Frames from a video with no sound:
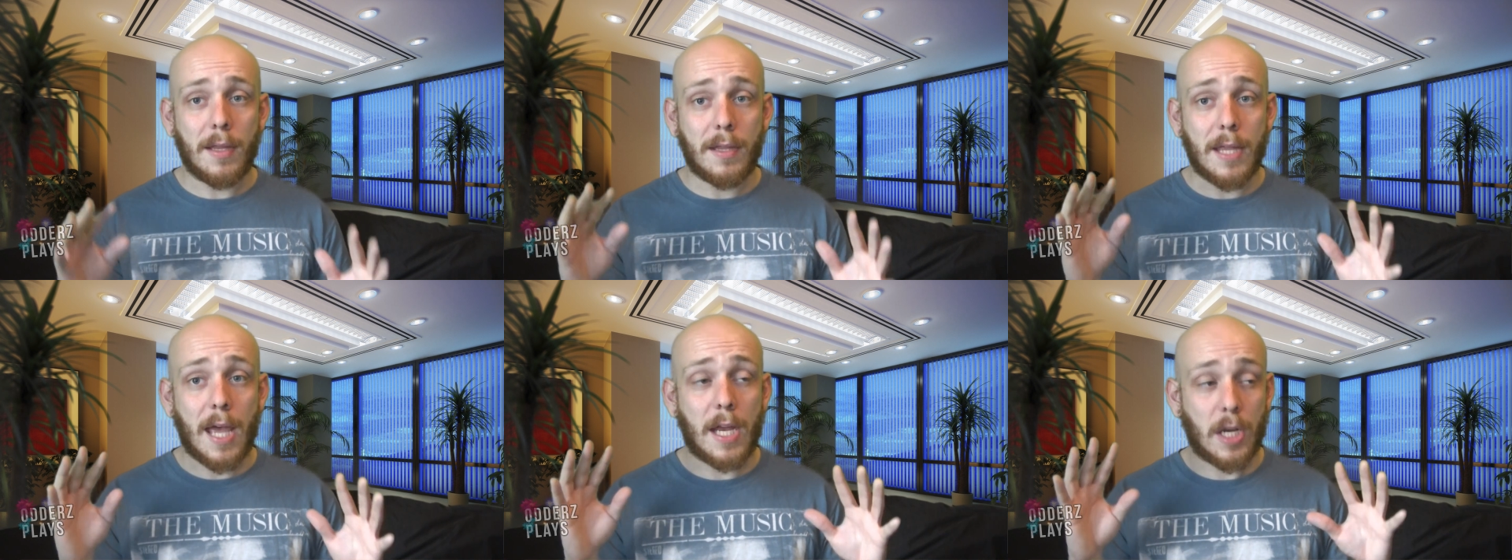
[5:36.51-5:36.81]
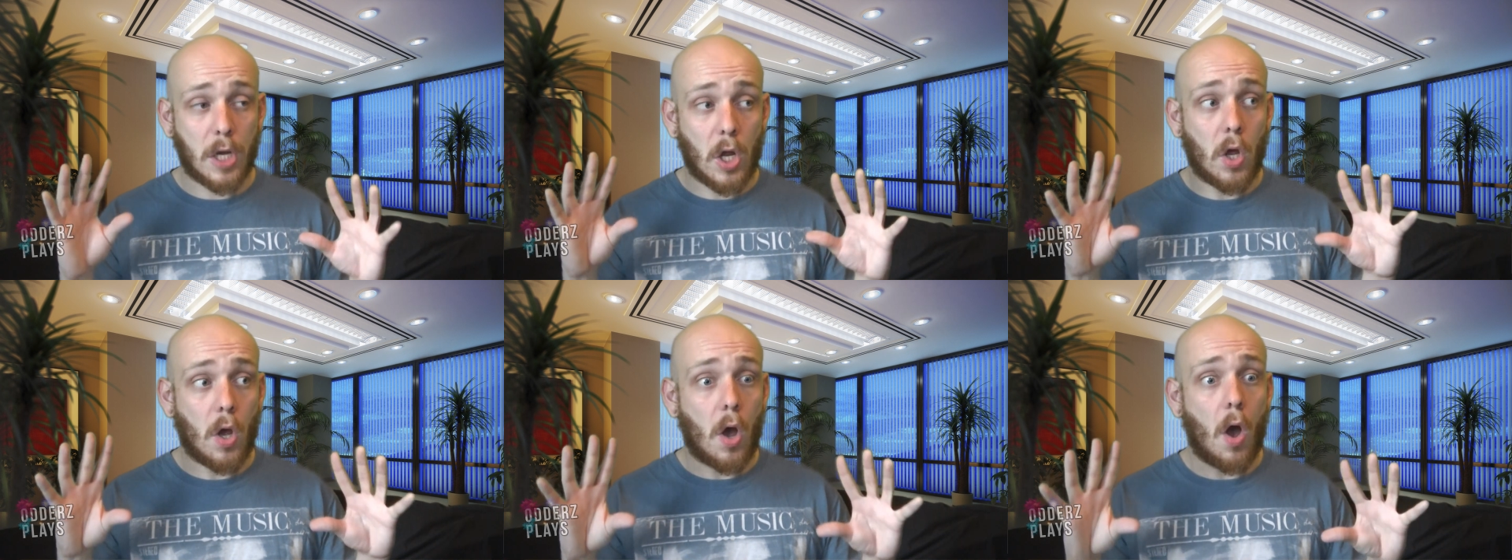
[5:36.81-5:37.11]

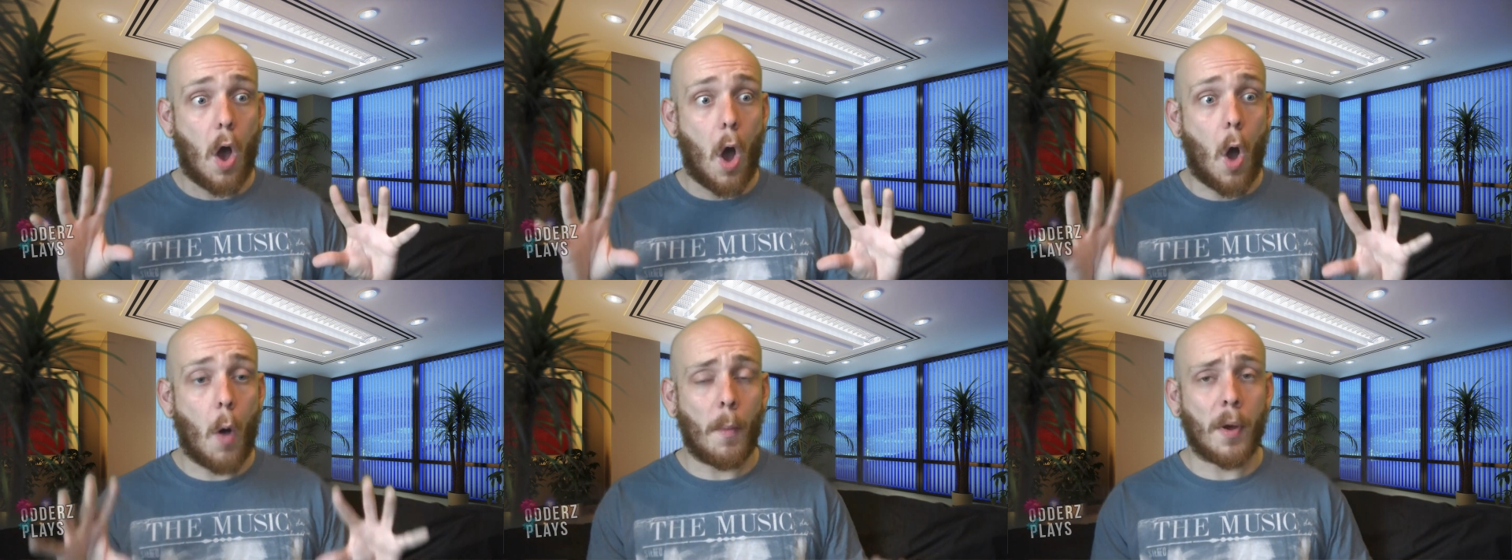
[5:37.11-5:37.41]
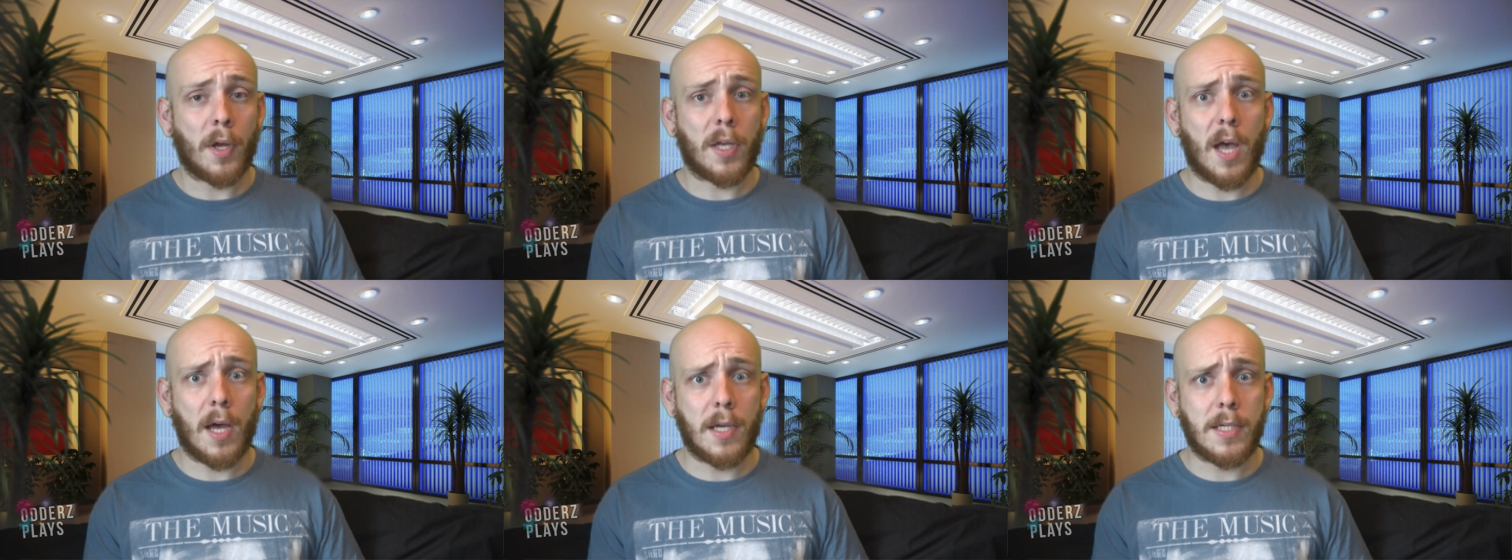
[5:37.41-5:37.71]
then oh
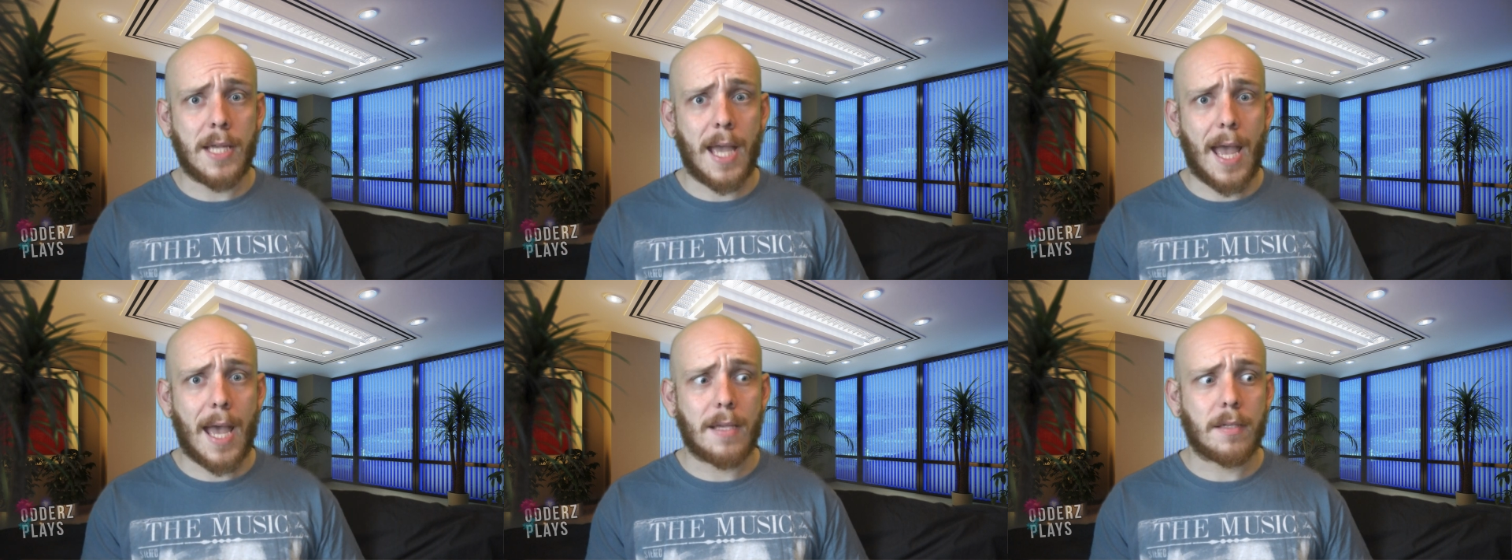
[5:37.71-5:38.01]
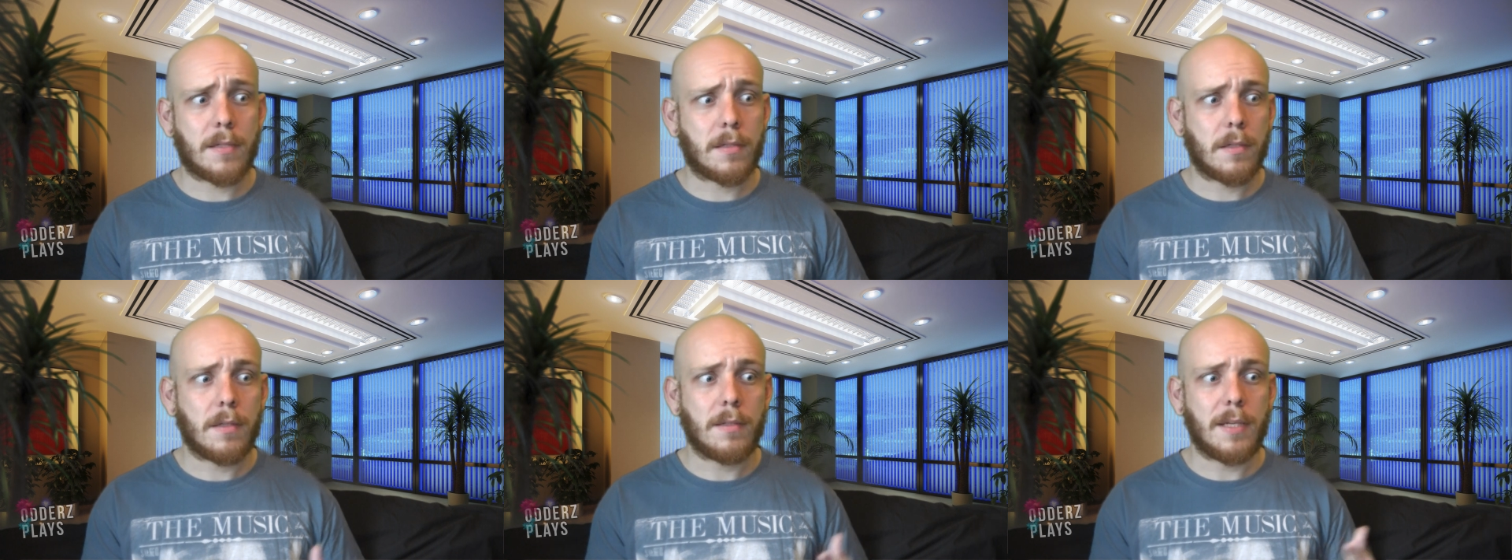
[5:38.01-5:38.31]
my god,
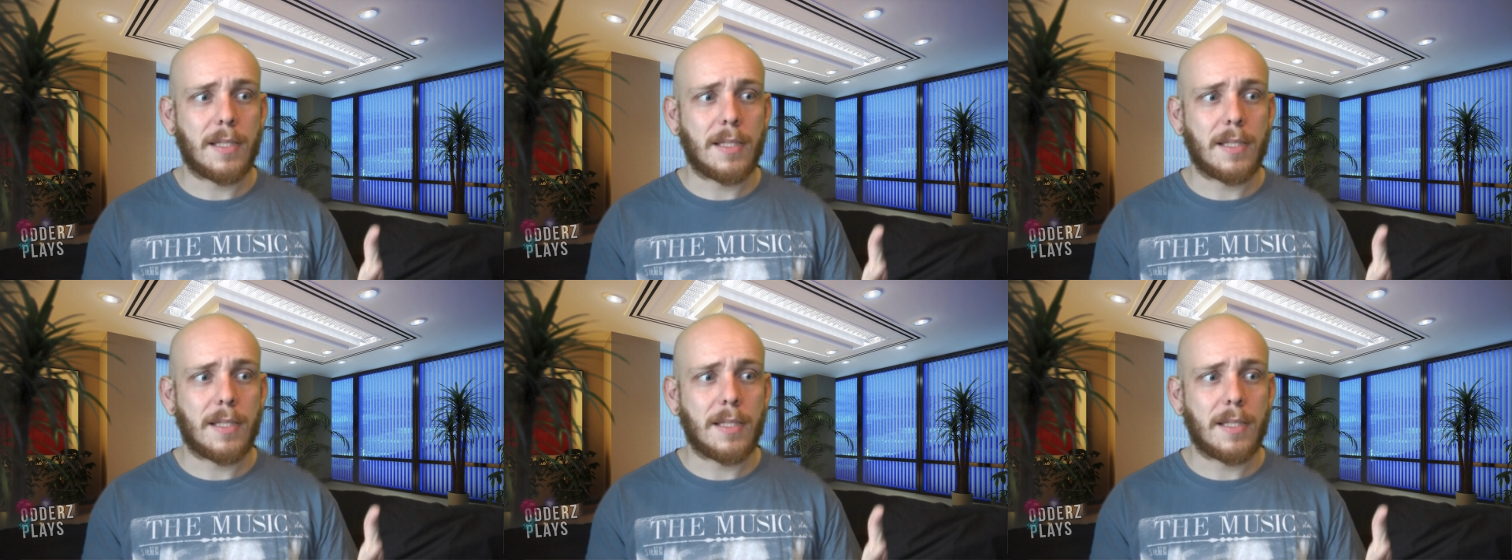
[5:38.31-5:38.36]
yes,